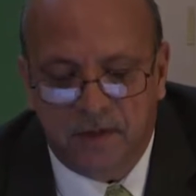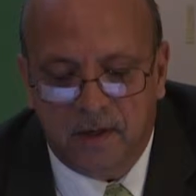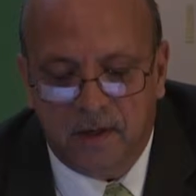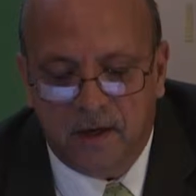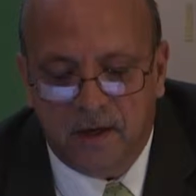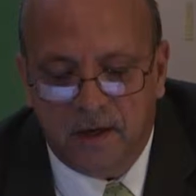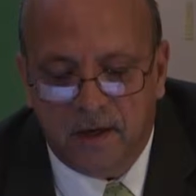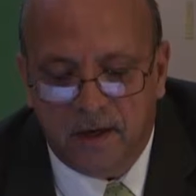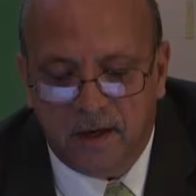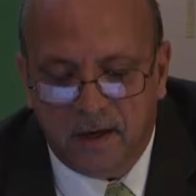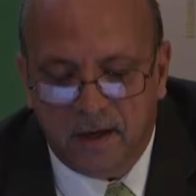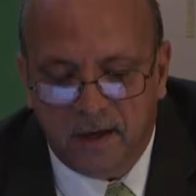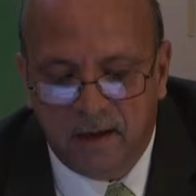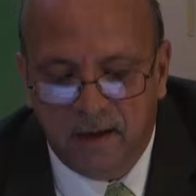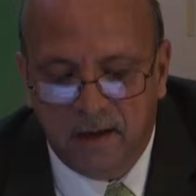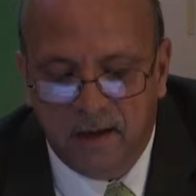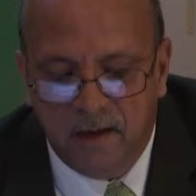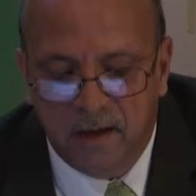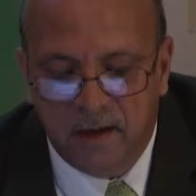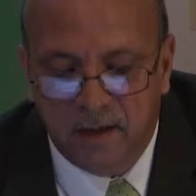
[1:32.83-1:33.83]
The
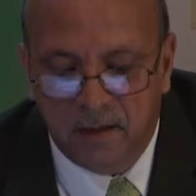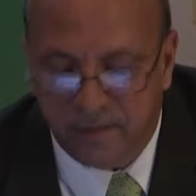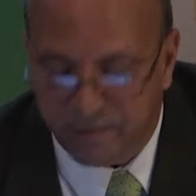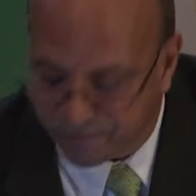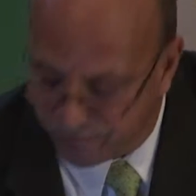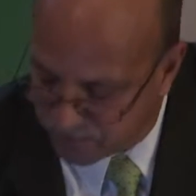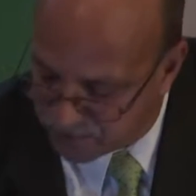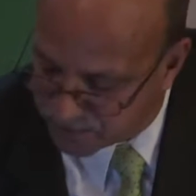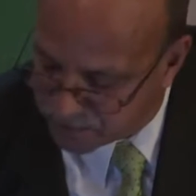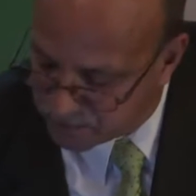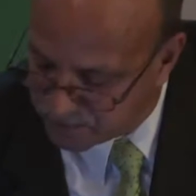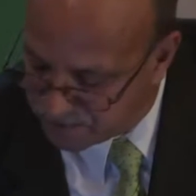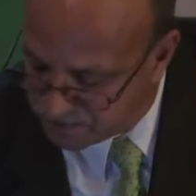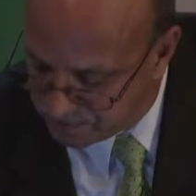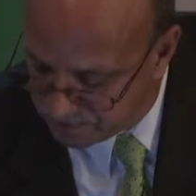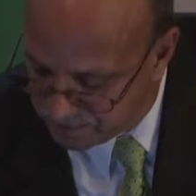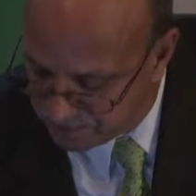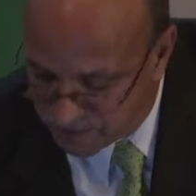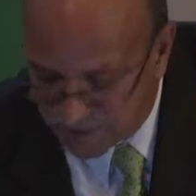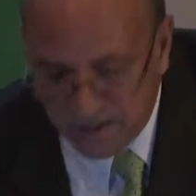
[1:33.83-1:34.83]
first
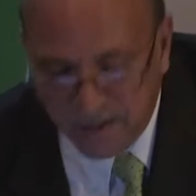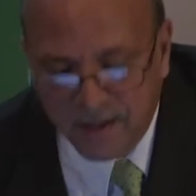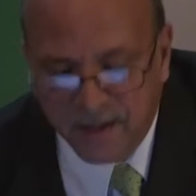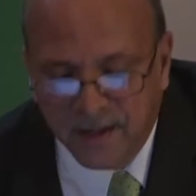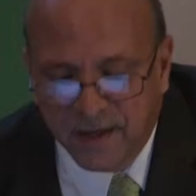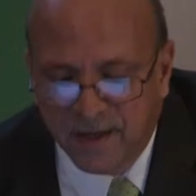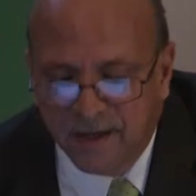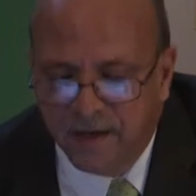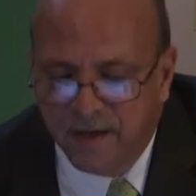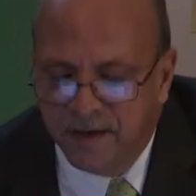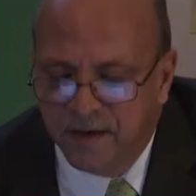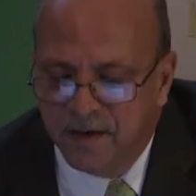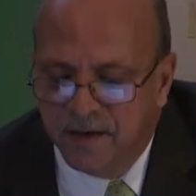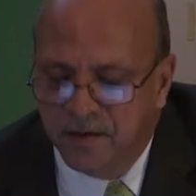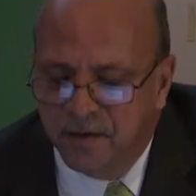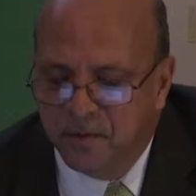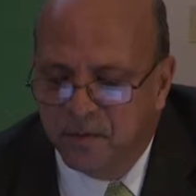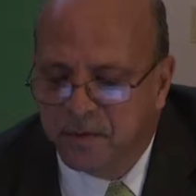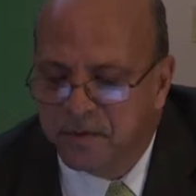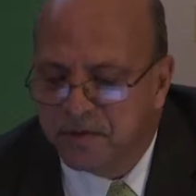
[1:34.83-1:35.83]
one
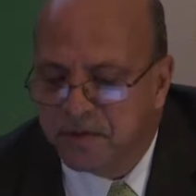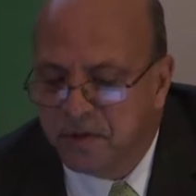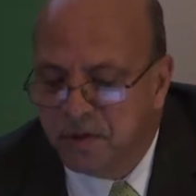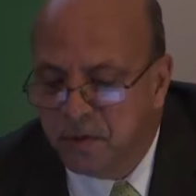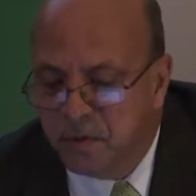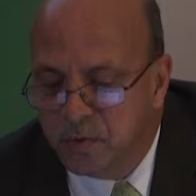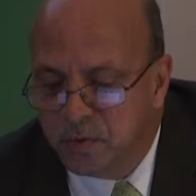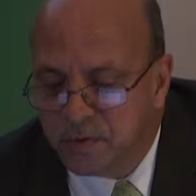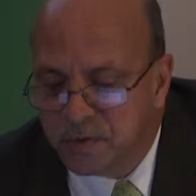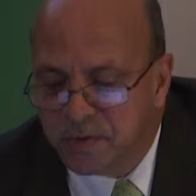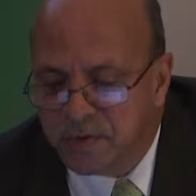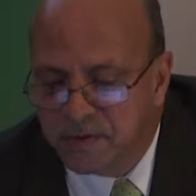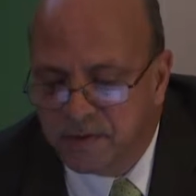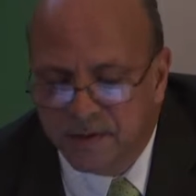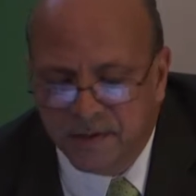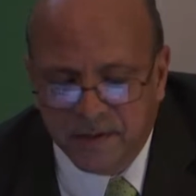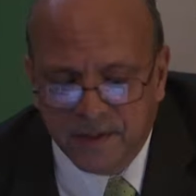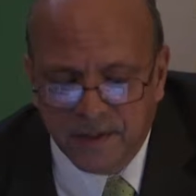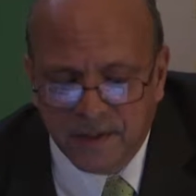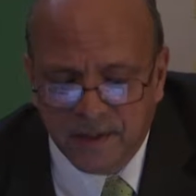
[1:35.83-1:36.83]
was the use
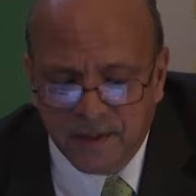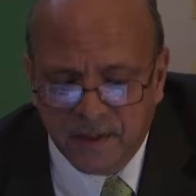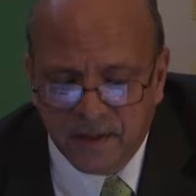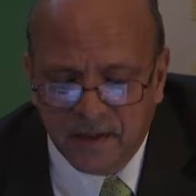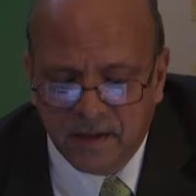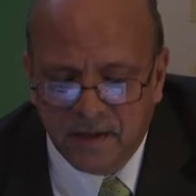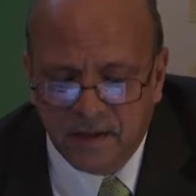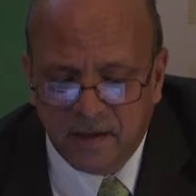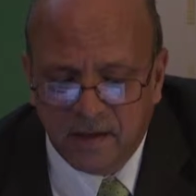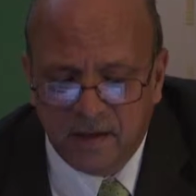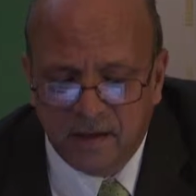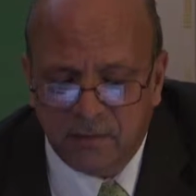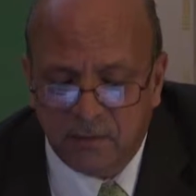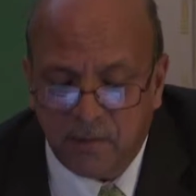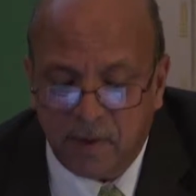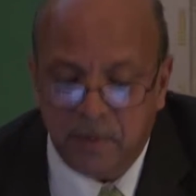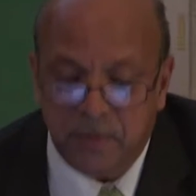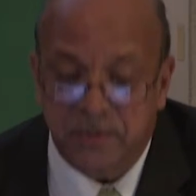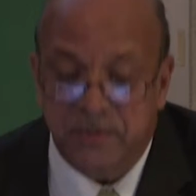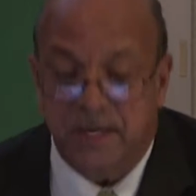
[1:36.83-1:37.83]
of
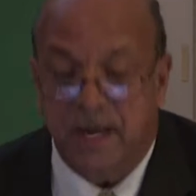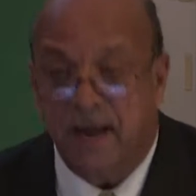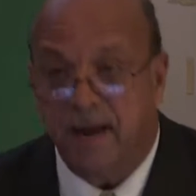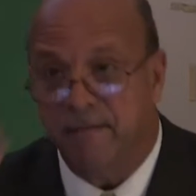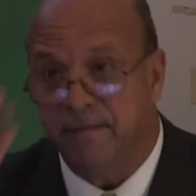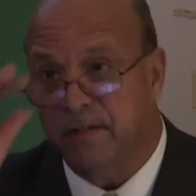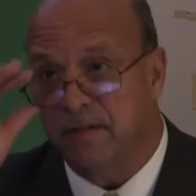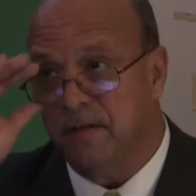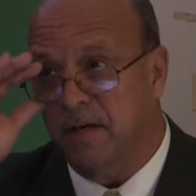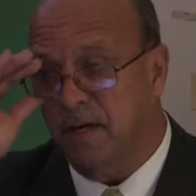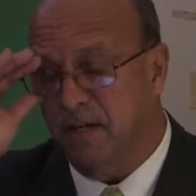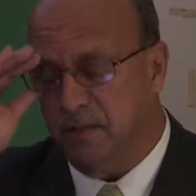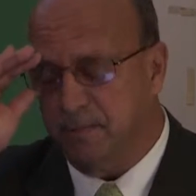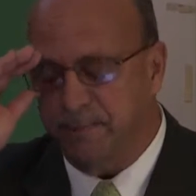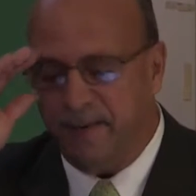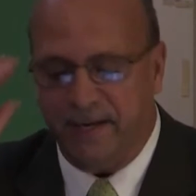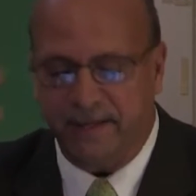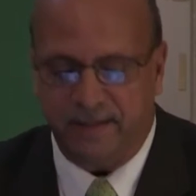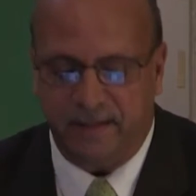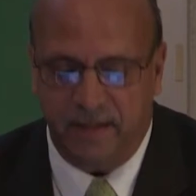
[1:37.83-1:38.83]
what was advertised
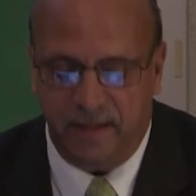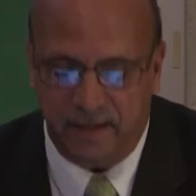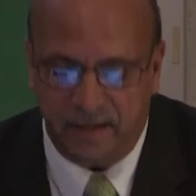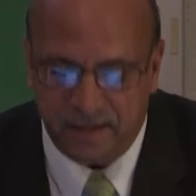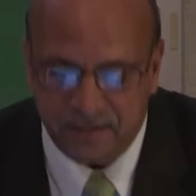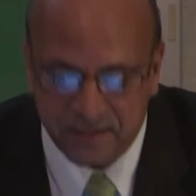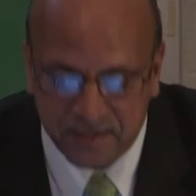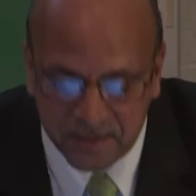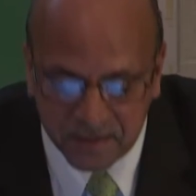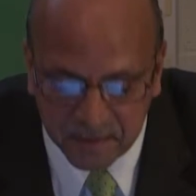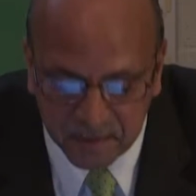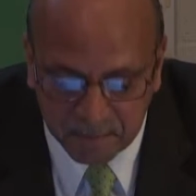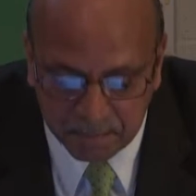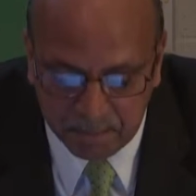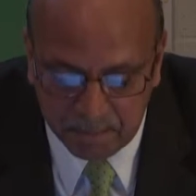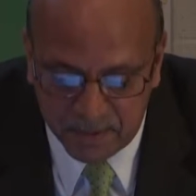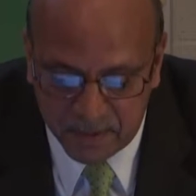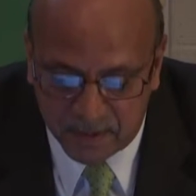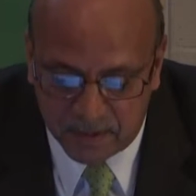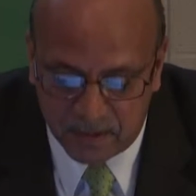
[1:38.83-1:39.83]
back then as the
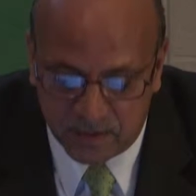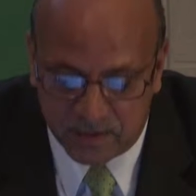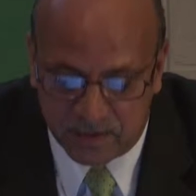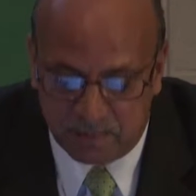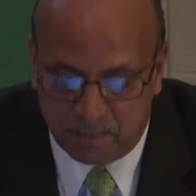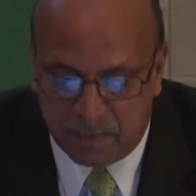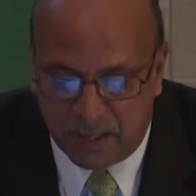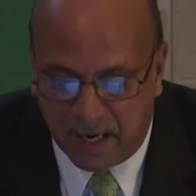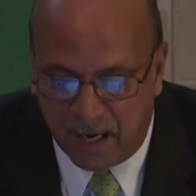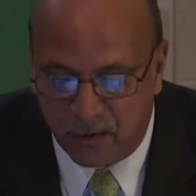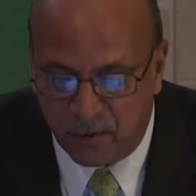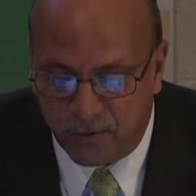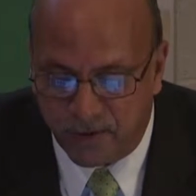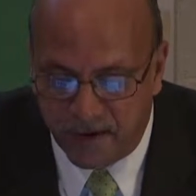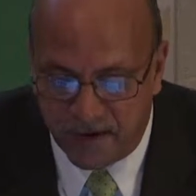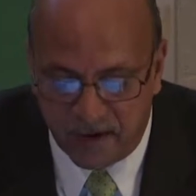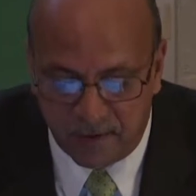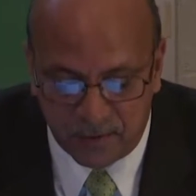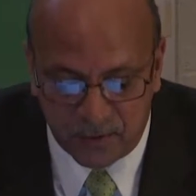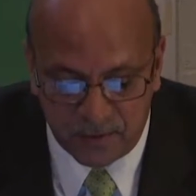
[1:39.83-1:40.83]
biggest pile
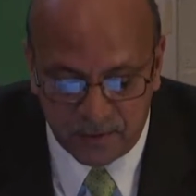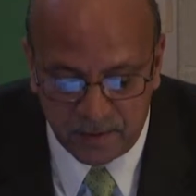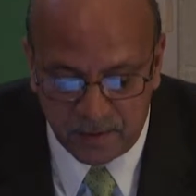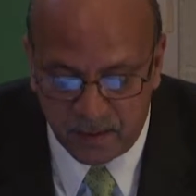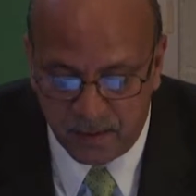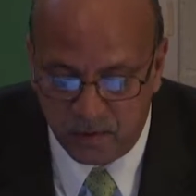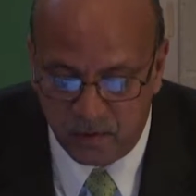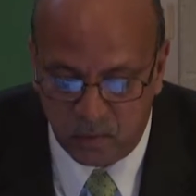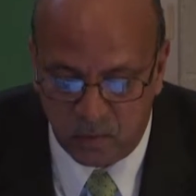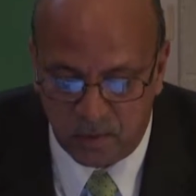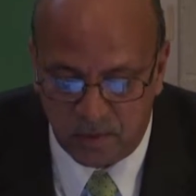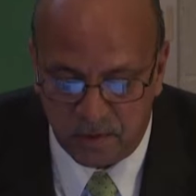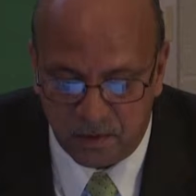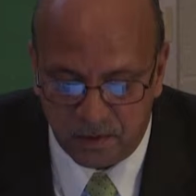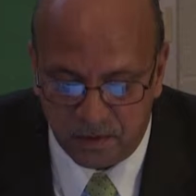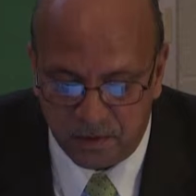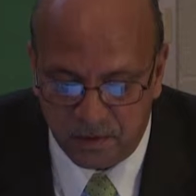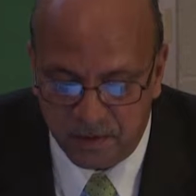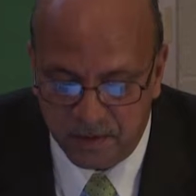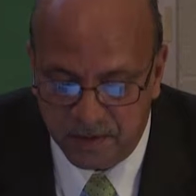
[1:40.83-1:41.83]
hammer in the
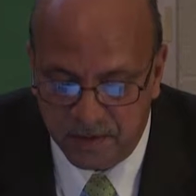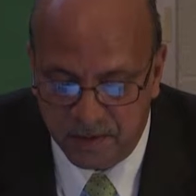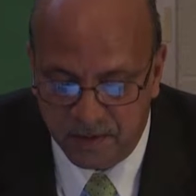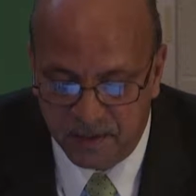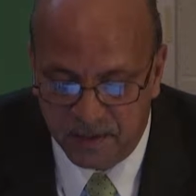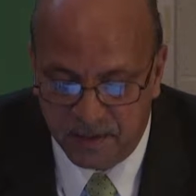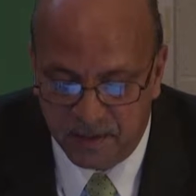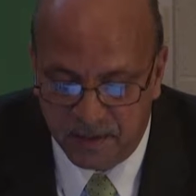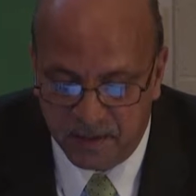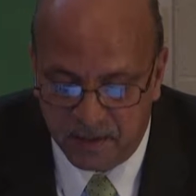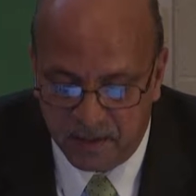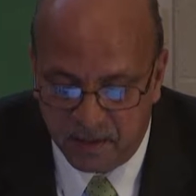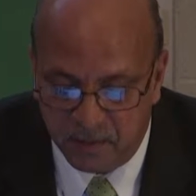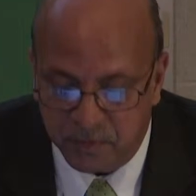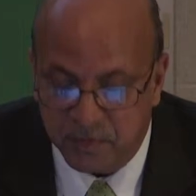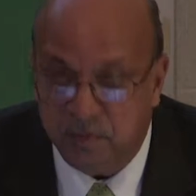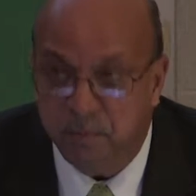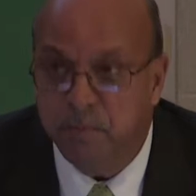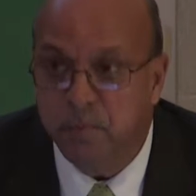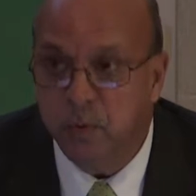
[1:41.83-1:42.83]
world. It
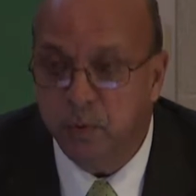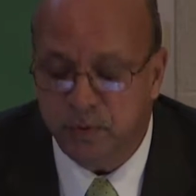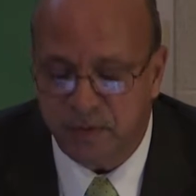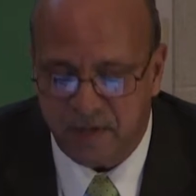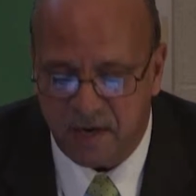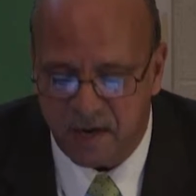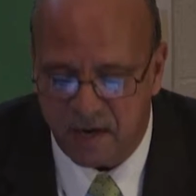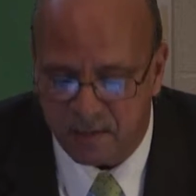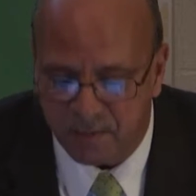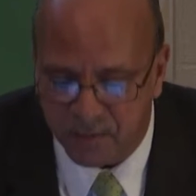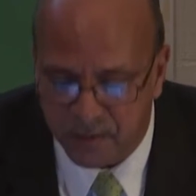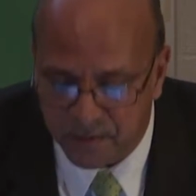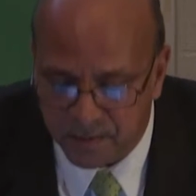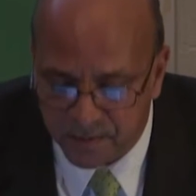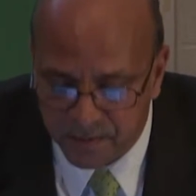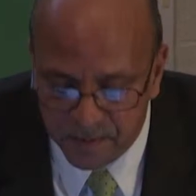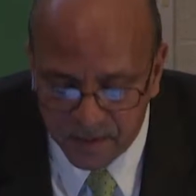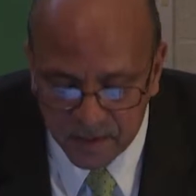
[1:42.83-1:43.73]
was a Bruce hammer